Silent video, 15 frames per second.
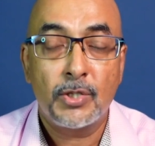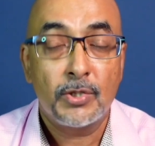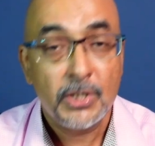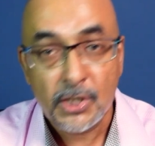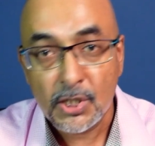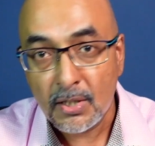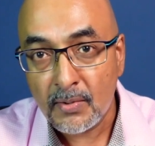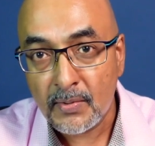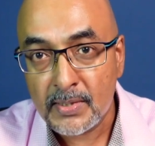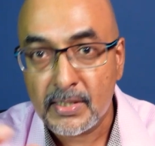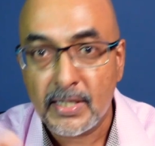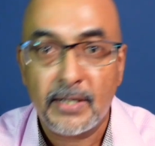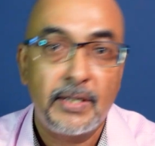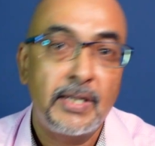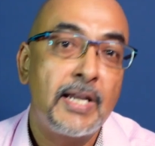your children's
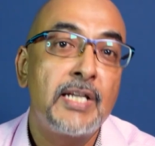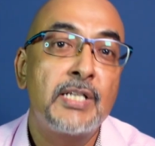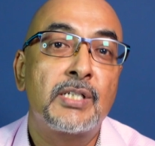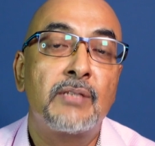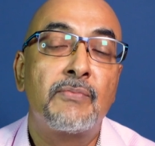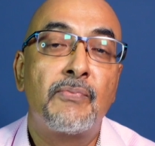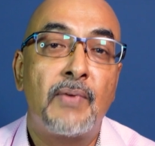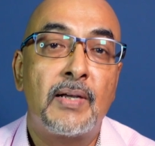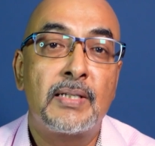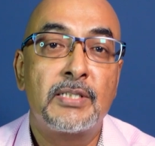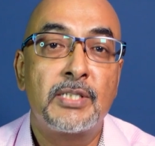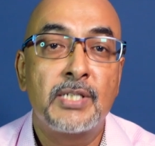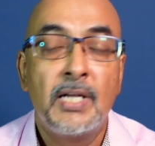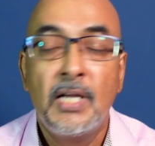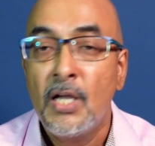education
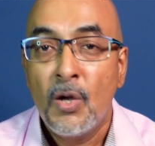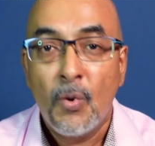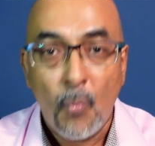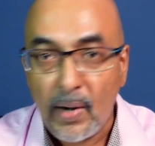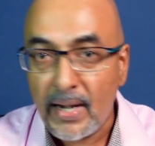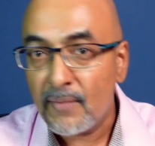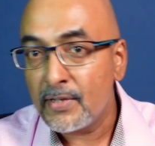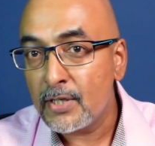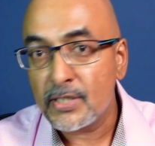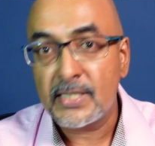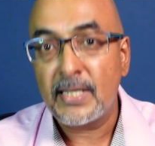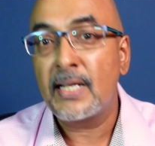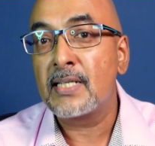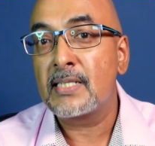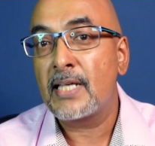funds, whatever you're
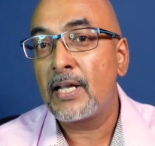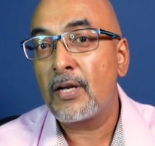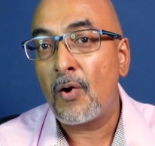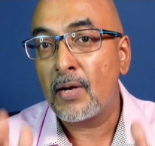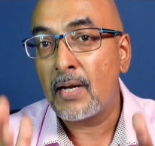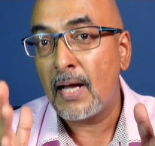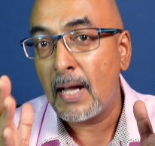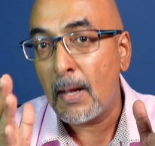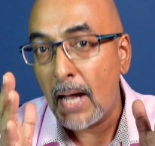setting aside on a